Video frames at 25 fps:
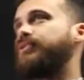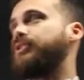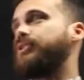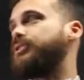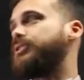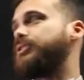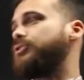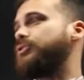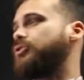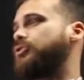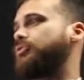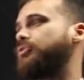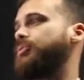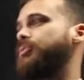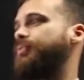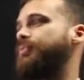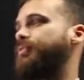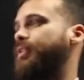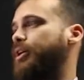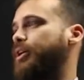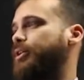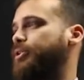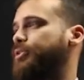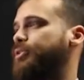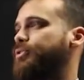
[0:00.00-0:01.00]
filled in all of my
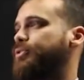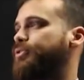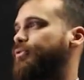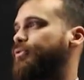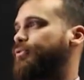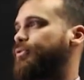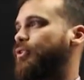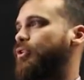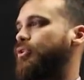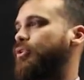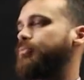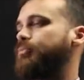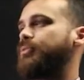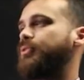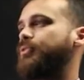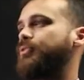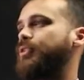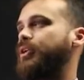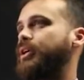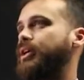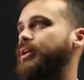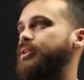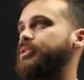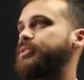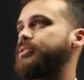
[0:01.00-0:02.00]
values from
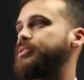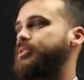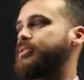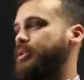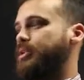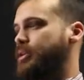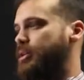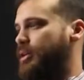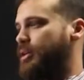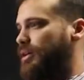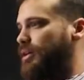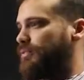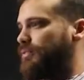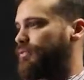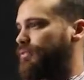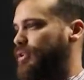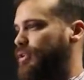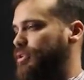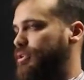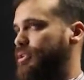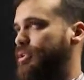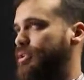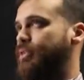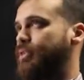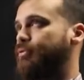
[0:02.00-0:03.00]
fecundity and
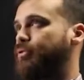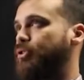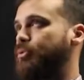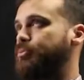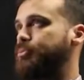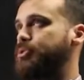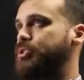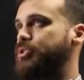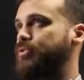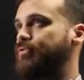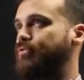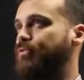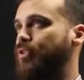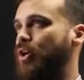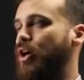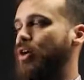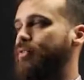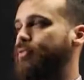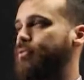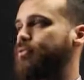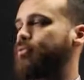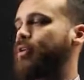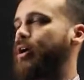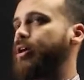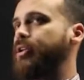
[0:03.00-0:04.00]
filled it in from
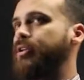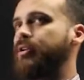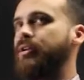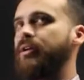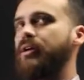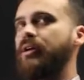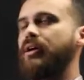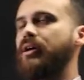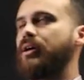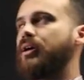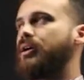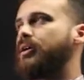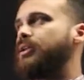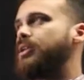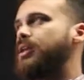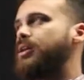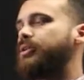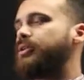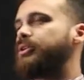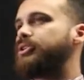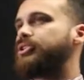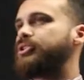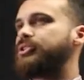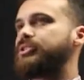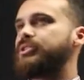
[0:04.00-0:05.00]
survival rate. Now
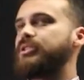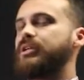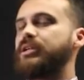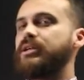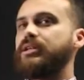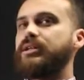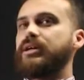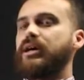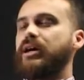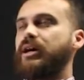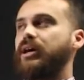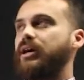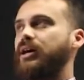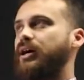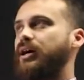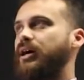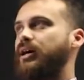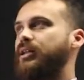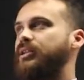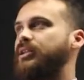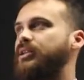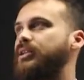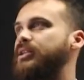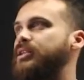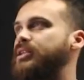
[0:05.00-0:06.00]
I just need
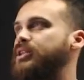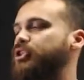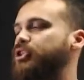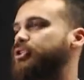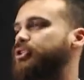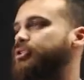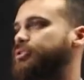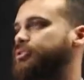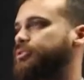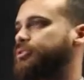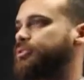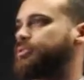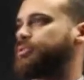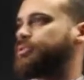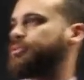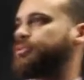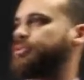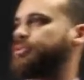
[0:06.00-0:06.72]
an initial